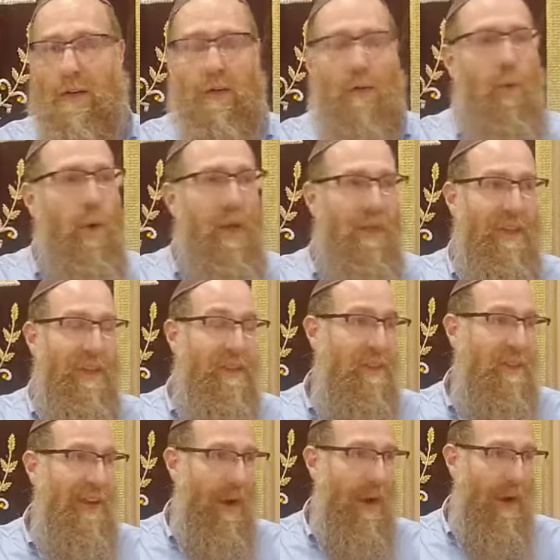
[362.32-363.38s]
win this.
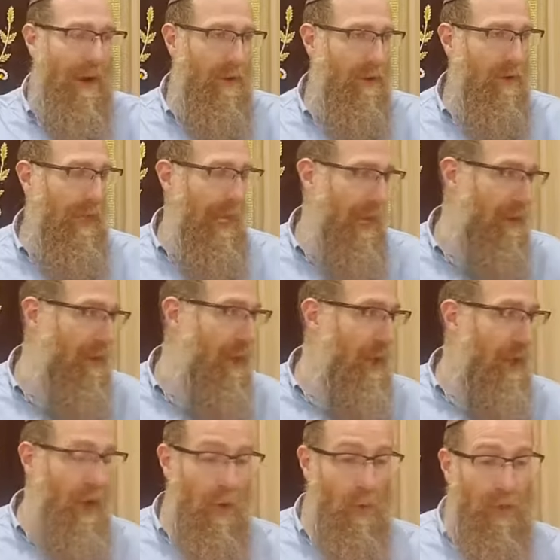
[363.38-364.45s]
Now, again,
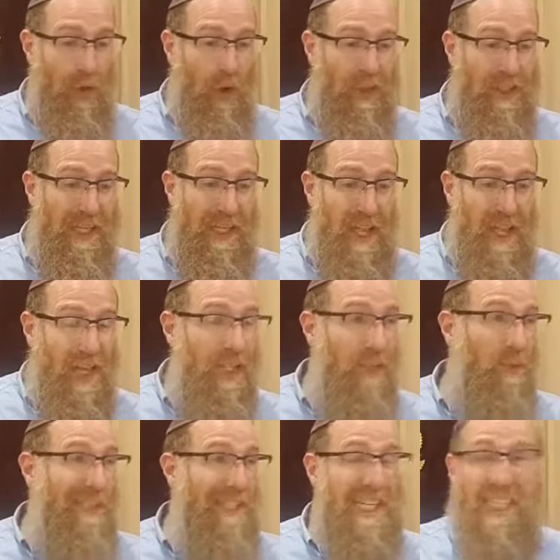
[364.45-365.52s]
we all said that this
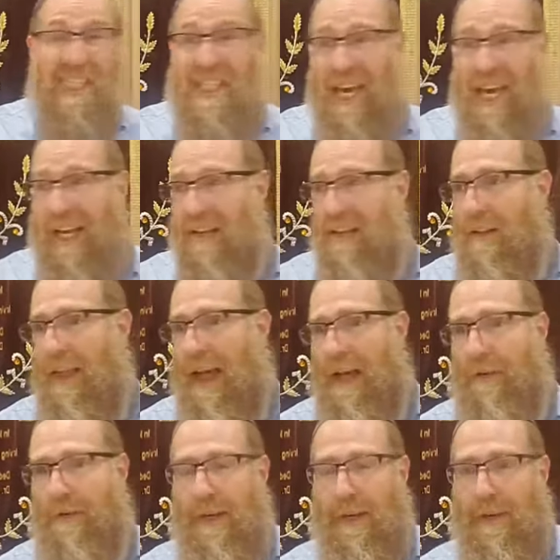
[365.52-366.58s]
was the second
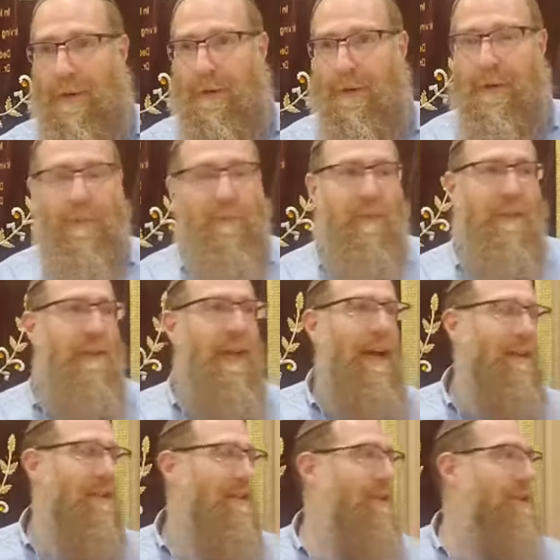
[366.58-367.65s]
lottery. So how
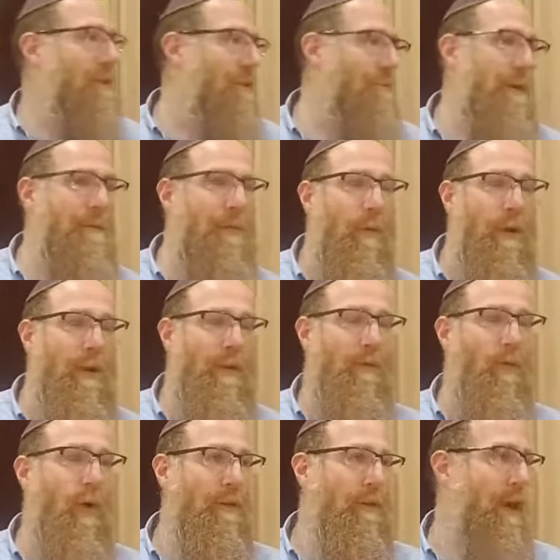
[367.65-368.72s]
does 13 people win
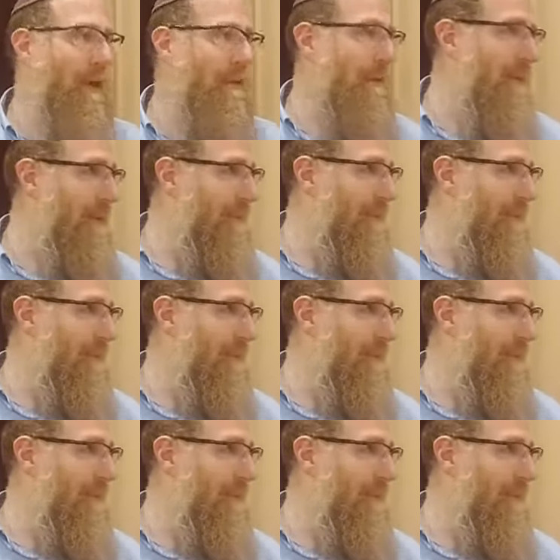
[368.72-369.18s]
one lottery?